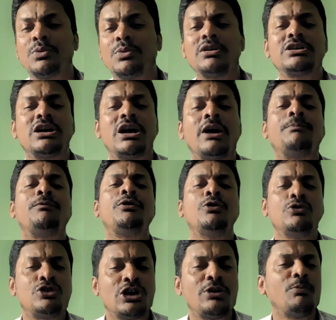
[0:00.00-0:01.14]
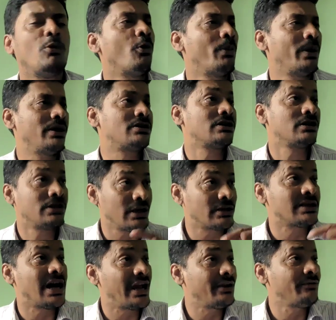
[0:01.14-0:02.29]
what a future moment, the
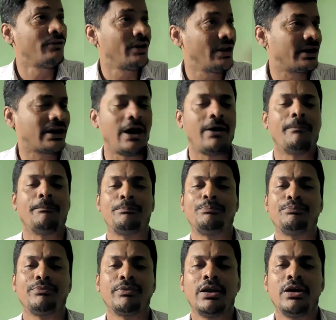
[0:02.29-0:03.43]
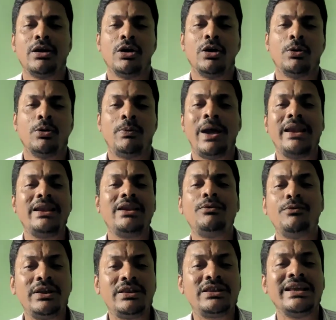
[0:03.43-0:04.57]
time will come when,
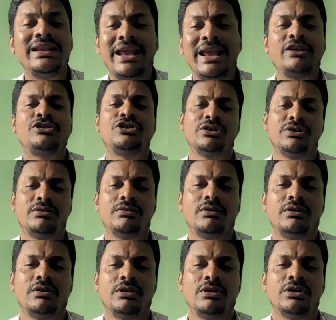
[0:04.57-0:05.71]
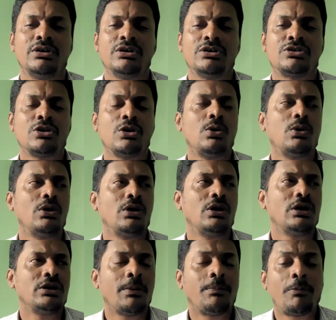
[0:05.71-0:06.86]
with elation. So,
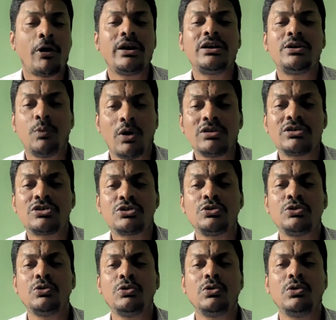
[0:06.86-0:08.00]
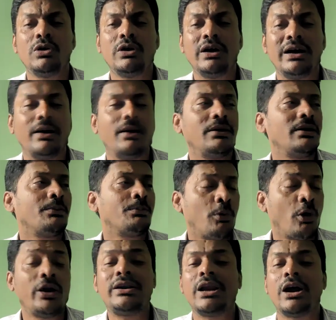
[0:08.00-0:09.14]
the poet wants to
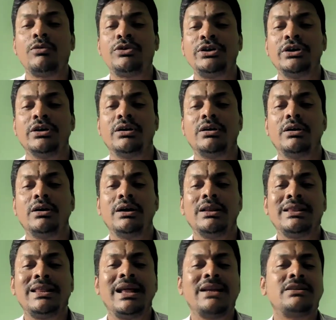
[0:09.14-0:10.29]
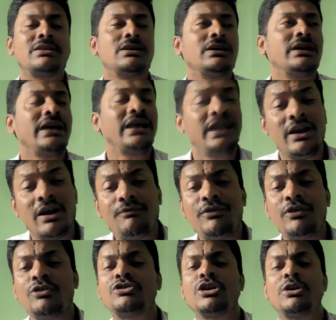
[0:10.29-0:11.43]
point out here that in a
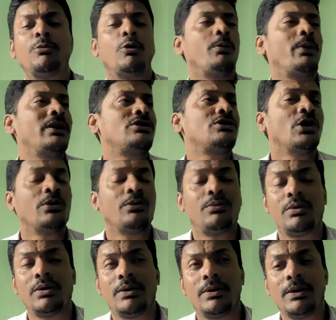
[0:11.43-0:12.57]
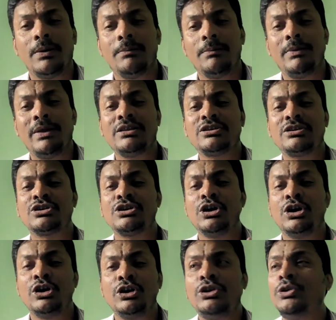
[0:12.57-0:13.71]
future moment, means
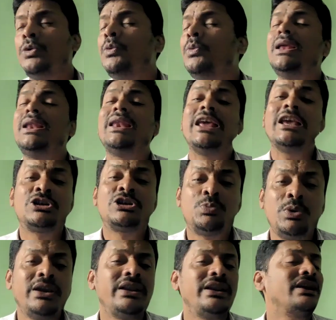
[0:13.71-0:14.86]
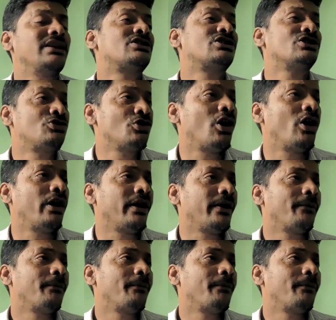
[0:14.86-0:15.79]
you will experience joy.